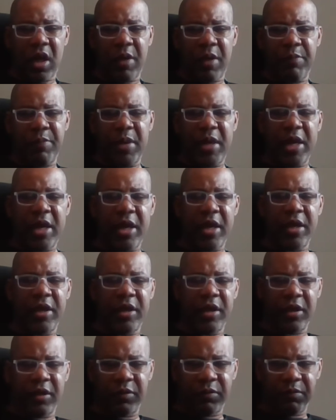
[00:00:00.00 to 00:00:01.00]
I'm here
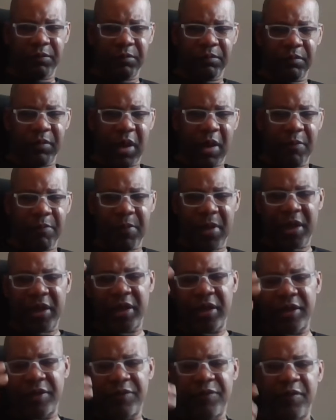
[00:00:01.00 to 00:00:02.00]
to, I'm
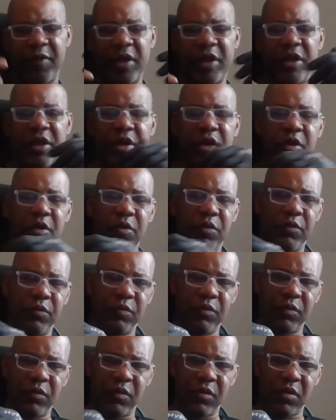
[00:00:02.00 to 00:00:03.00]
making this
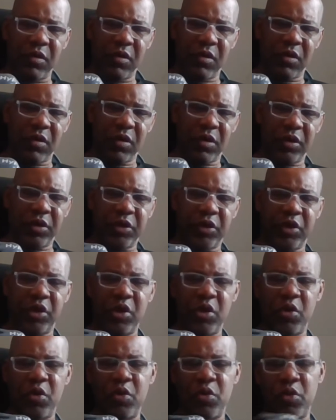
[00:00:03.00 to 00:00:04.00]
video
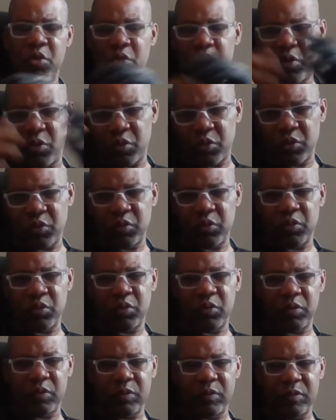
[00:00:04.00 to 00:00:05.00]
to
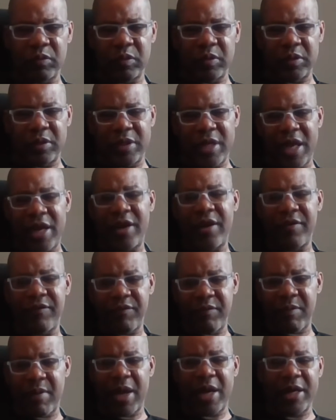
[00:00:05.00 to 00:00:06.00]
let
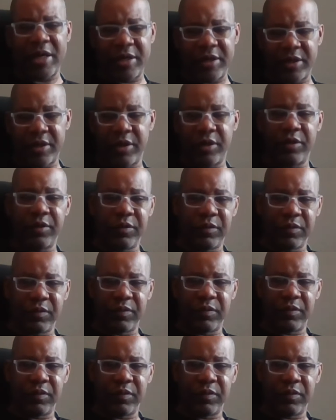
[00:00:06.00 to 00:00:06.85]
everybody know